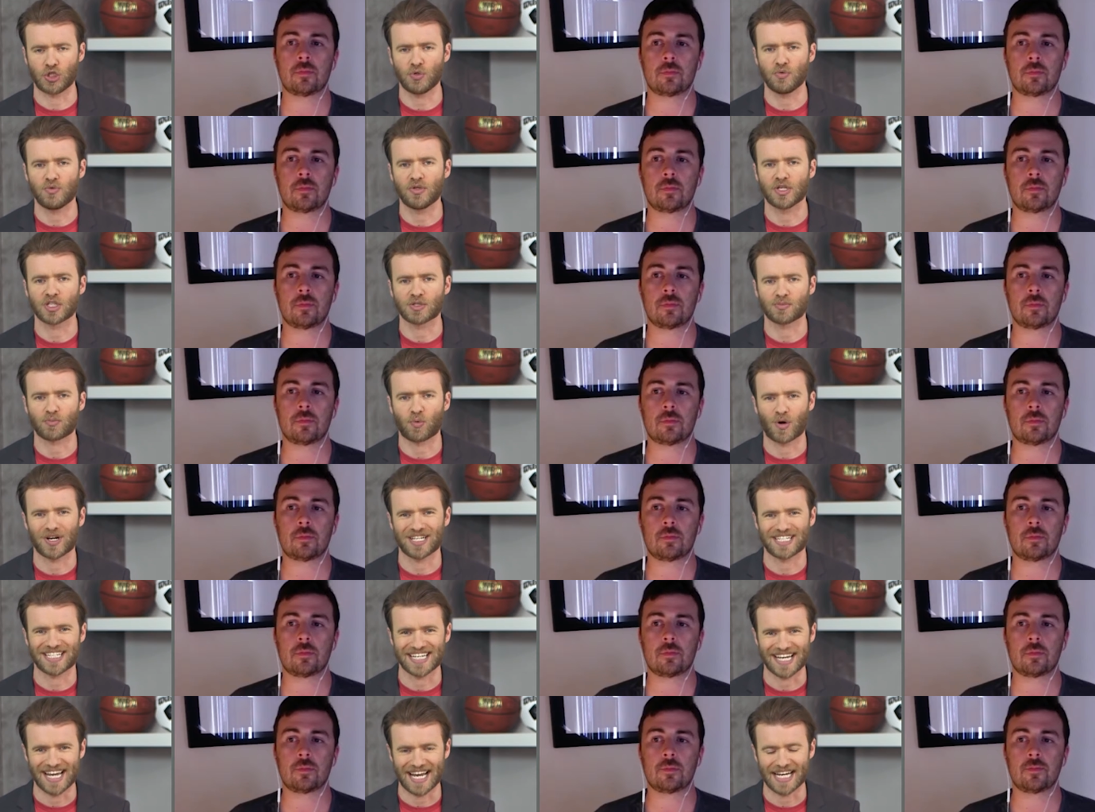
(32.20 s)
Speaker 1: to this
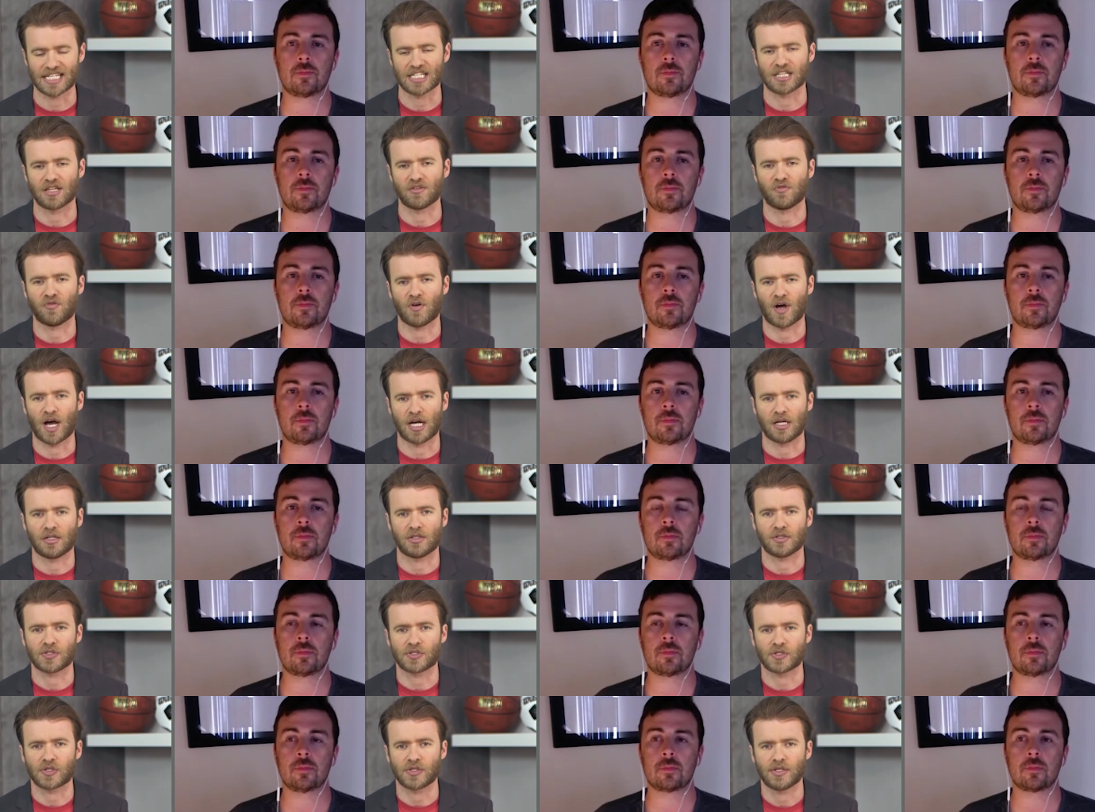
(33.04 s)
point to get to the
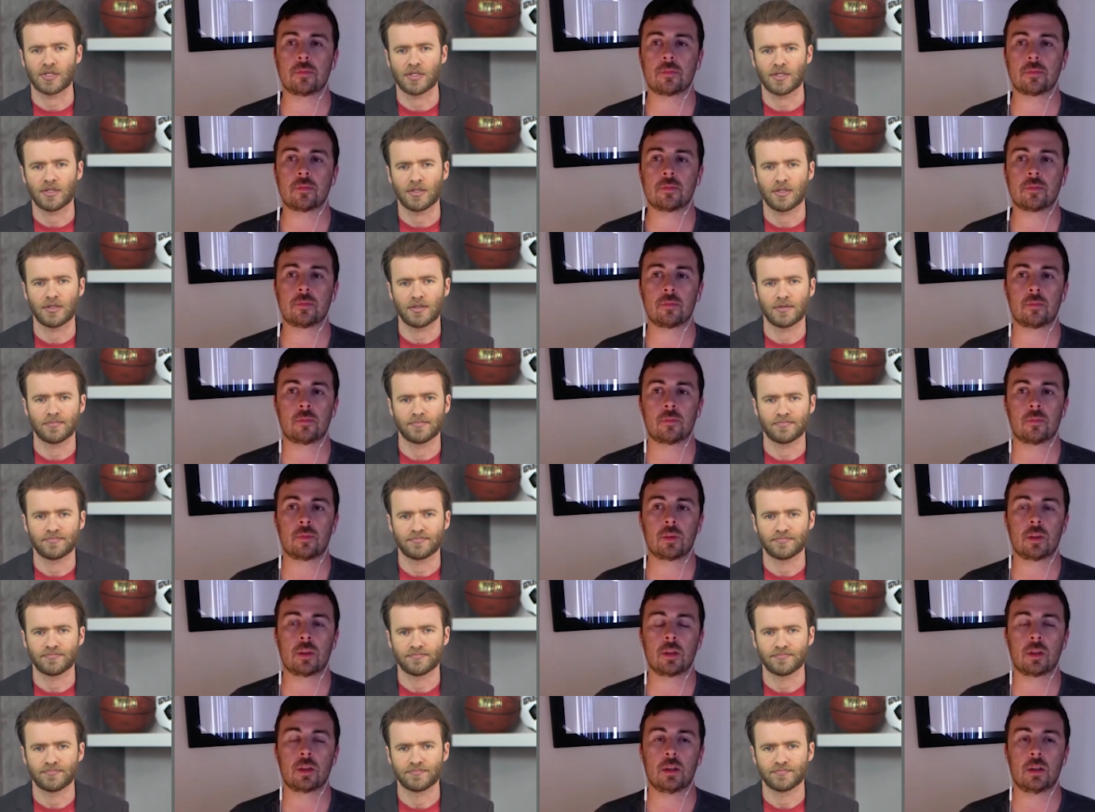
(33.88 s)
finals?
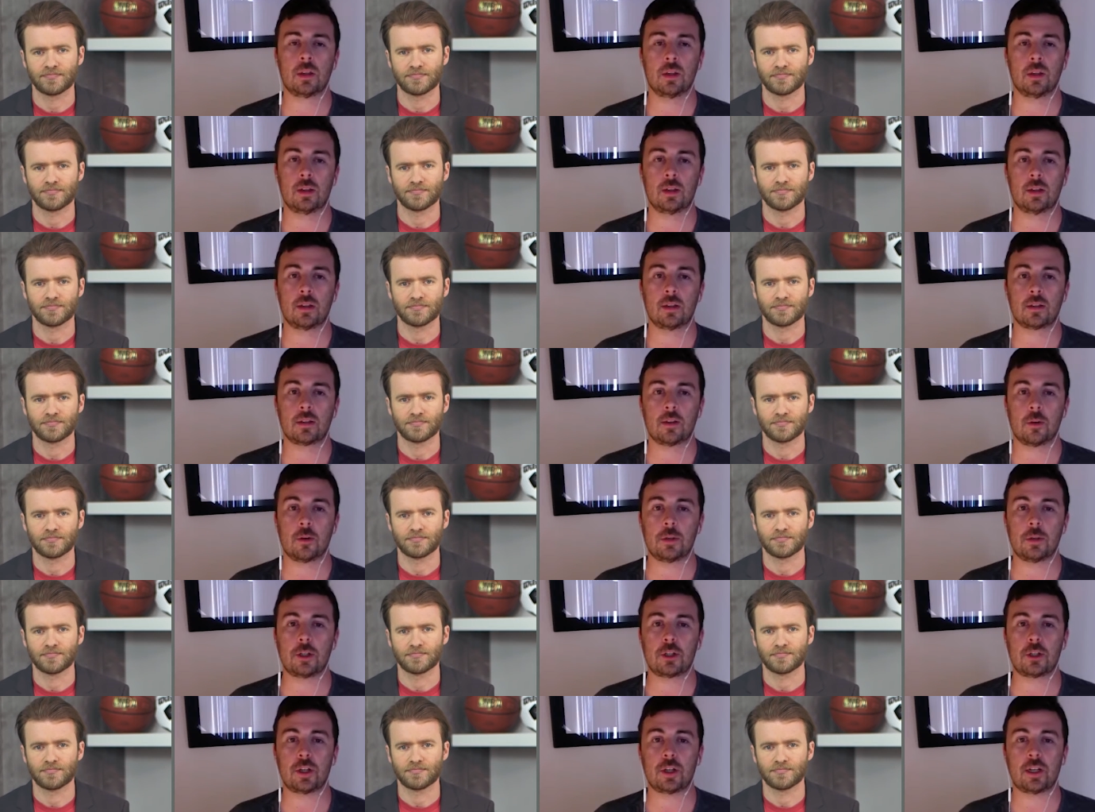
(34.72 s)
Speaker 2: So
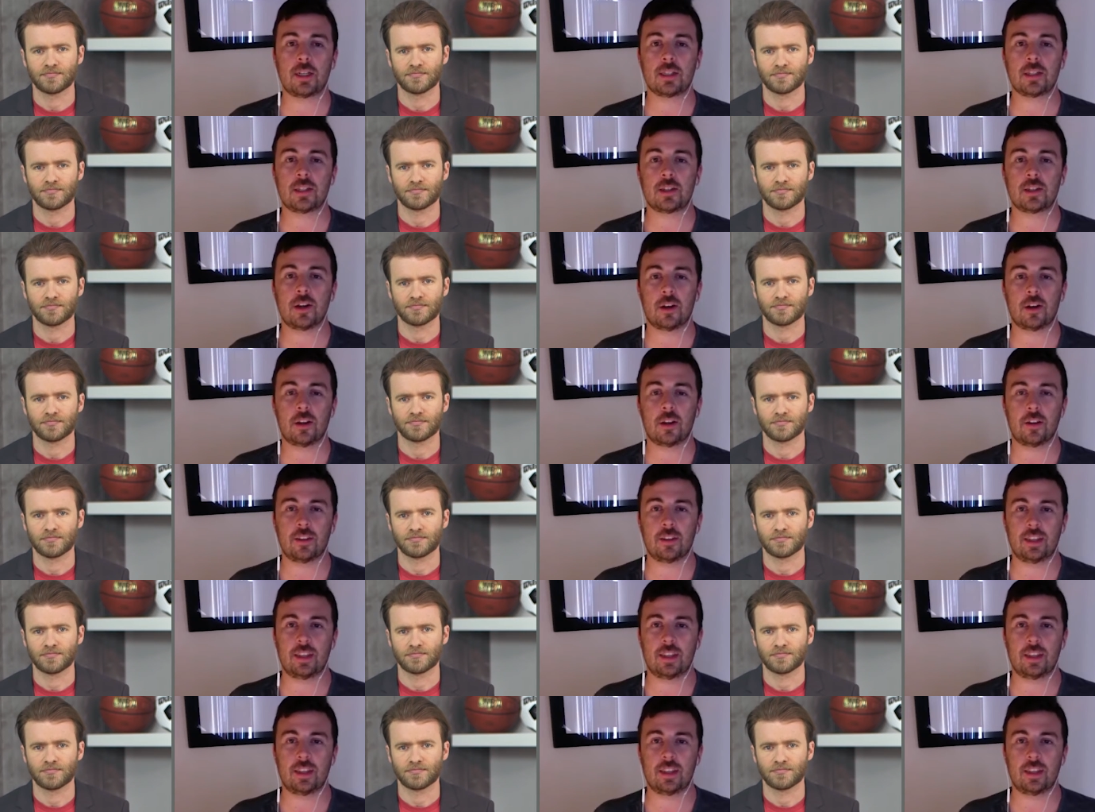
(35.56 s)
Michigan started on the